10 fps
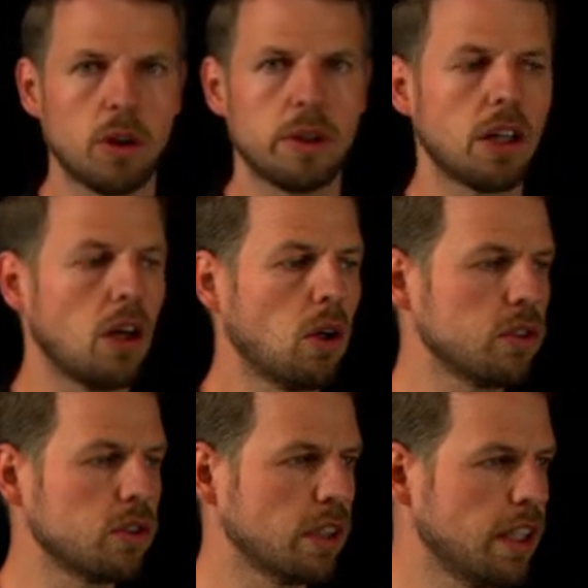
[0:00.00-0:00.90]

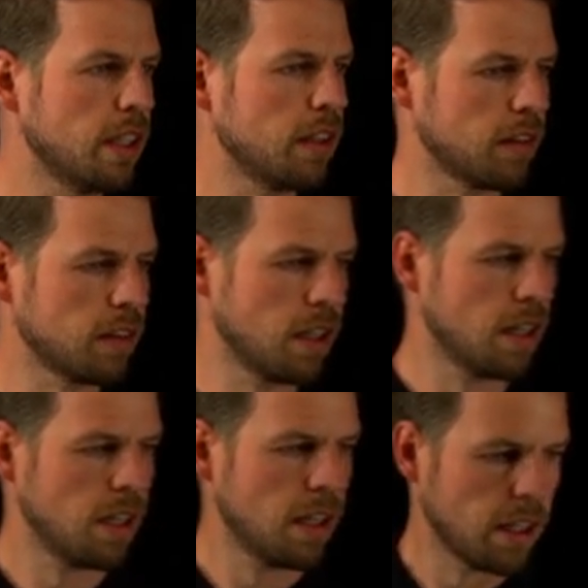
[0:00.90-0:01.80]
close is
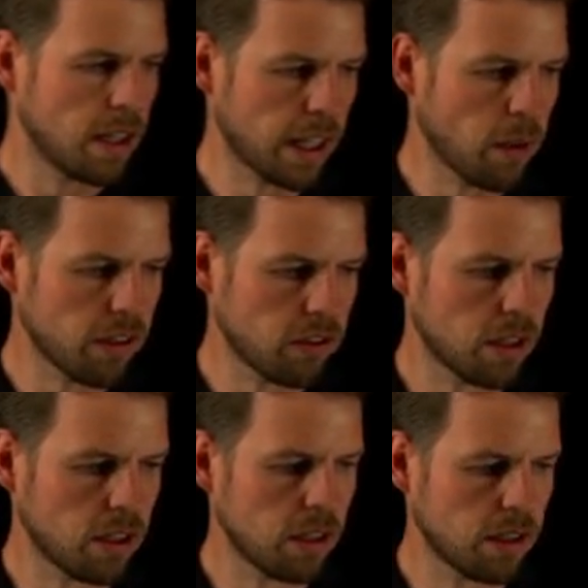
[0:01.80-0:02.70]
a
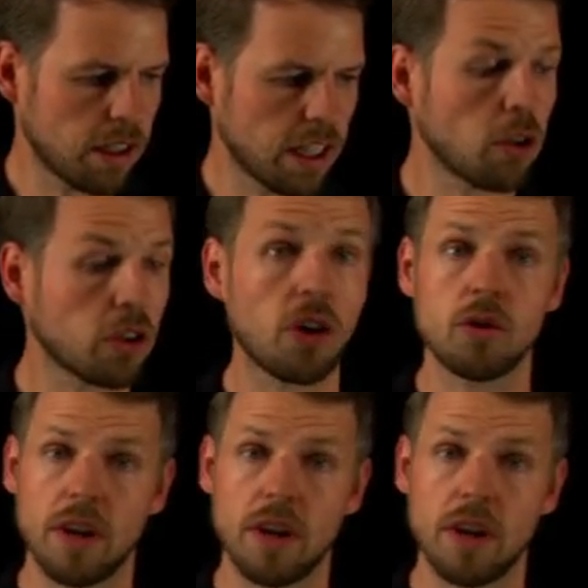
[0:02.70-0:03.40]
question that I'm not going to